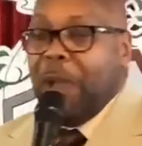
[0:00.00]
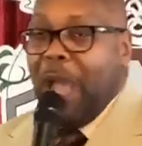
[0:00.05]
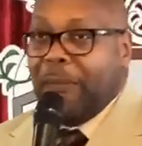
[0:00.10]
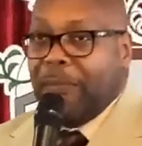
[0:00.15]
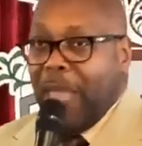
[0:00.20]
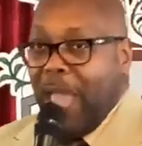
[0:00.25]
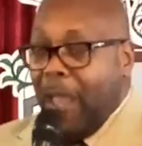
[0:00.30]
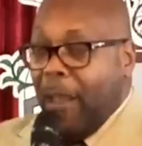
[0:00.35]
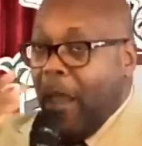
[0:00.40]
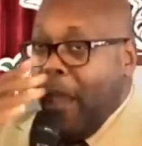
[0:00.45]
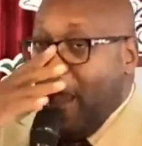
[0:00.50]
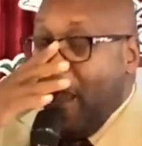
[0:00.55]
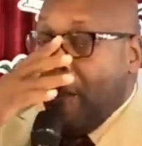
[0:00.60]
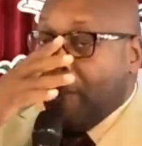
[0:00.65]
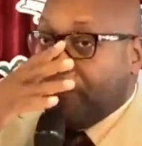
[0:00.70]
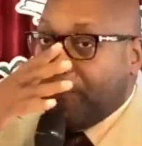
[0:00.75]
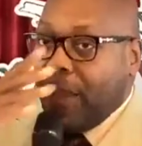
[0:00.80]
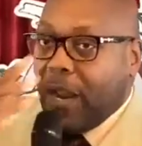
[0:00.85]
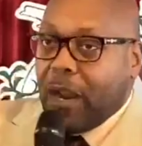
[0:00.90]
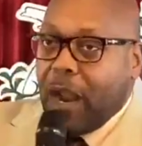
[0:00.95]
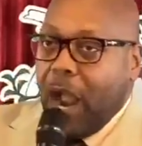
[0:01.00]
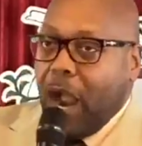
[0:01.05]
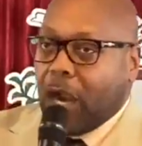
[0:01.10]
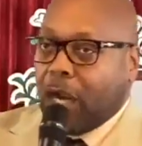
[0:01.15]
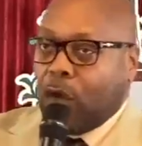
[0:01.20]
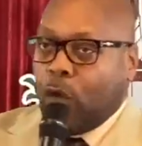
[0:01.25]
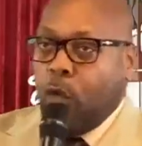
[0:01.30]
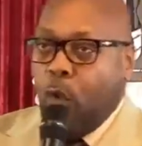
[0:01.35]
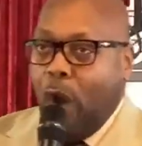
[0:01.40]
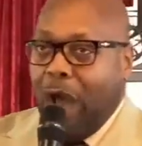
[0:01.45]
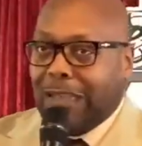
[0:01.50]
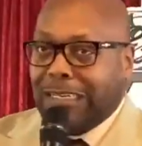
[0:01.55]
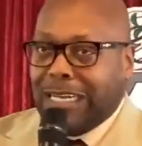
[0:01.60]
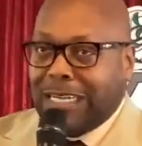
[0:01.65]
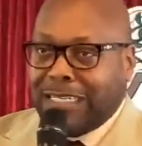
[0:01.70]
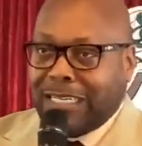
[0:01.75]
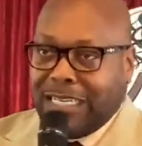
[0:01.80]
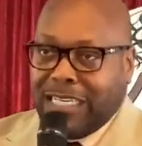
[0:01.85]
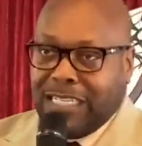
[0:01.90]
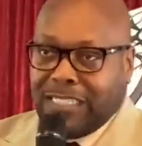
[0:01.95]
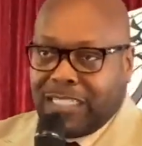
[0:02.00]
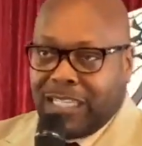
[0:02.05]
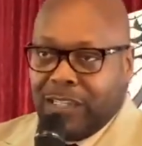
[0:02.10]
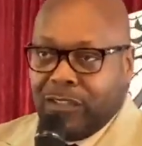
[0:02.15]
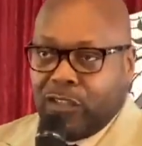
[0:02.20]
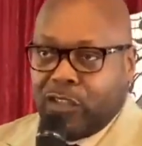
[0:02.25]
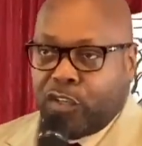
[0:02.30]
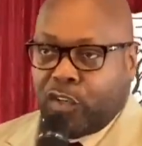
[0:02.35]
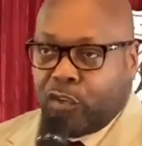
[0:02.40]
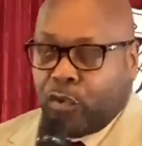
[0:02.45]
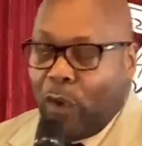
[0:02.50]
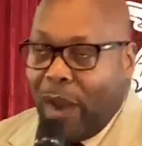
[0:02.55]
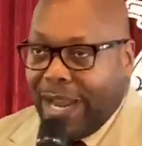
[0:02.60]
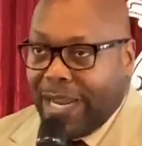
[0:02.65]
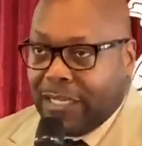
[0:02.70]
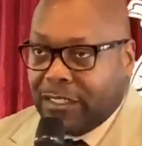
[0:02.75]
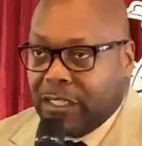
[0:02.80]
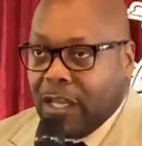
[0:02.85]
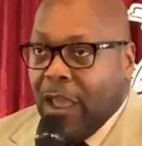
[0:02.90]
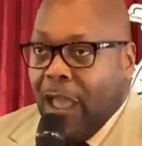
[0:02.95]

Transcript: by that? There are qualities and traits